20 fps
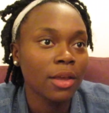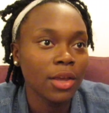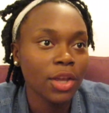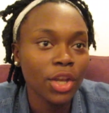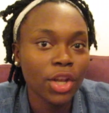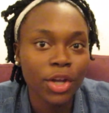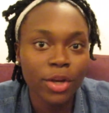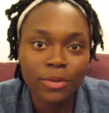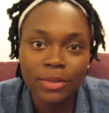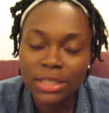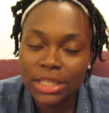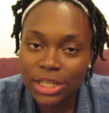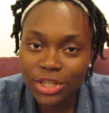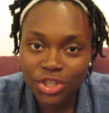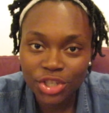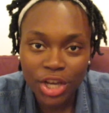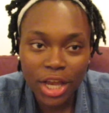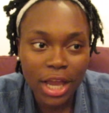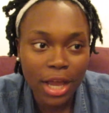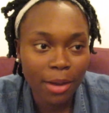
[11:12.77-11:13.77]
you know,
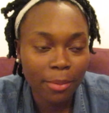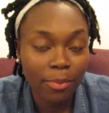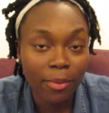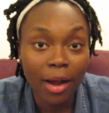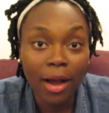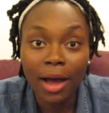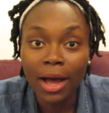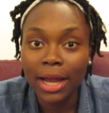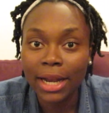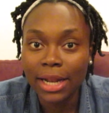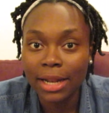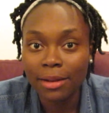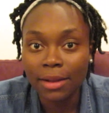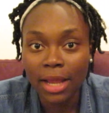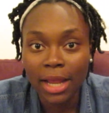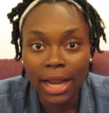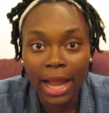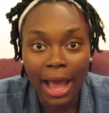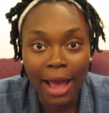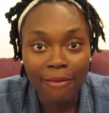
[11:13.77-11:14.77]
teaching abroad and
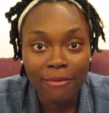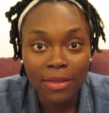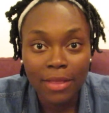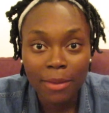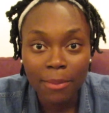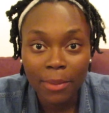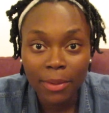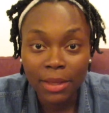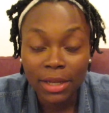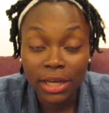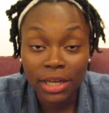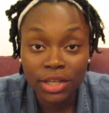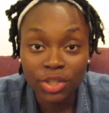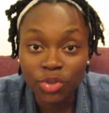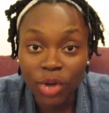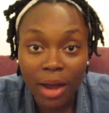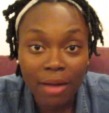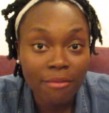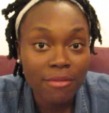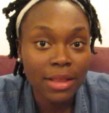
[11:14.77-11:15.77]
having the ability to
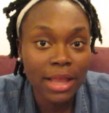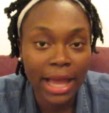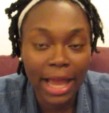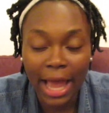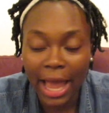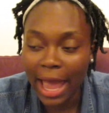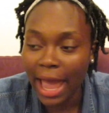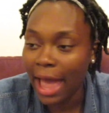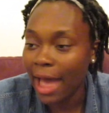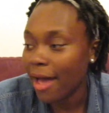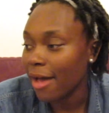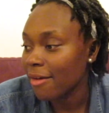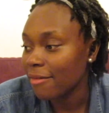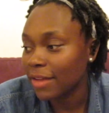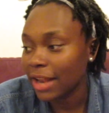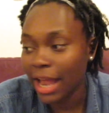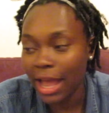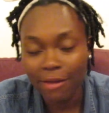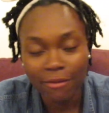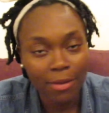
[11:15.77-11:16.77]
travel like I have,
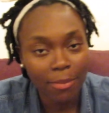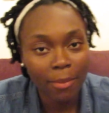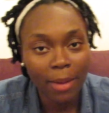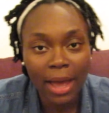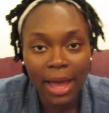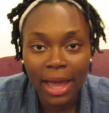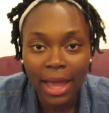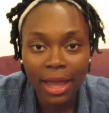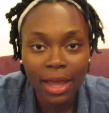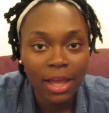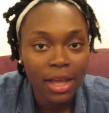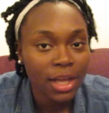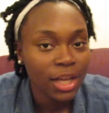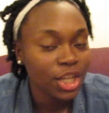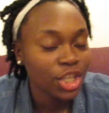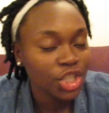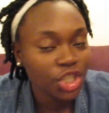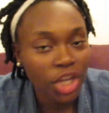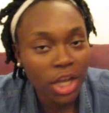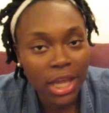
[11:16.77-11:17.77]
and having my
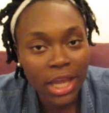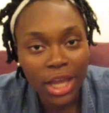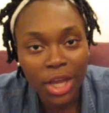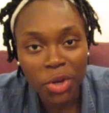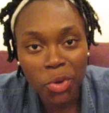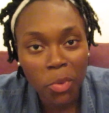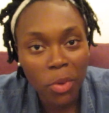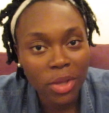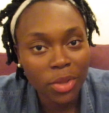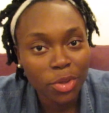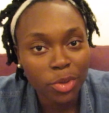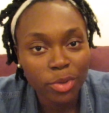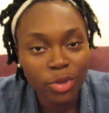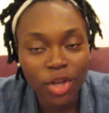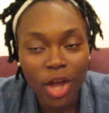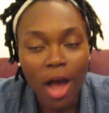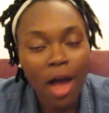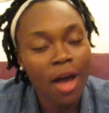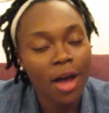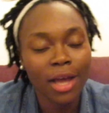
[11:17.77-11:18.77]
chunky annoying little
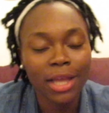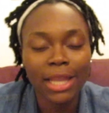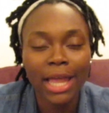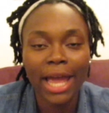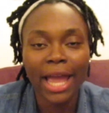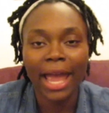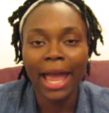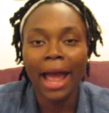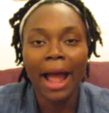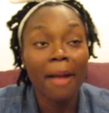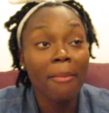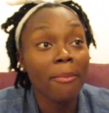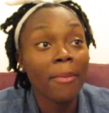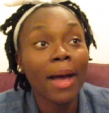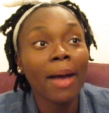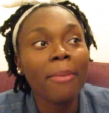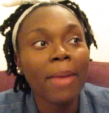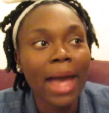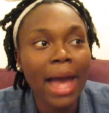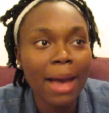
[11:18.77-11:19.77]
dog. Like,
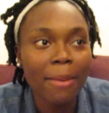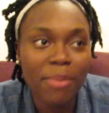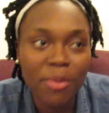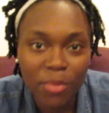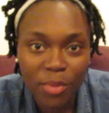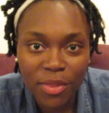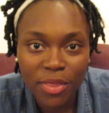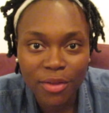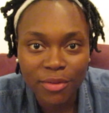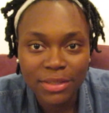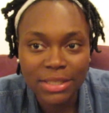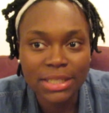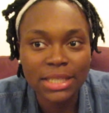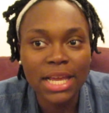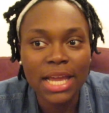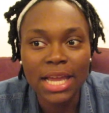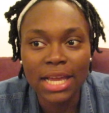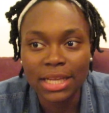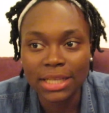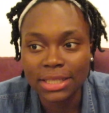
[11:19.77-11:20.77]
I'm happy with those
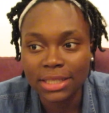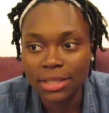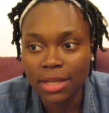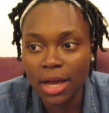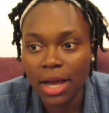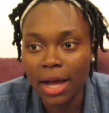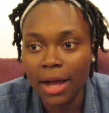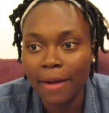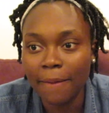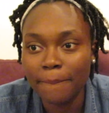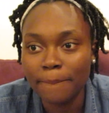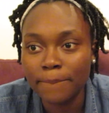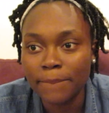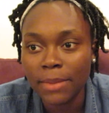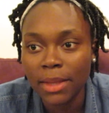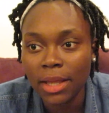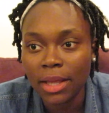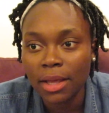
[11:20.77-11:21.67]
things. And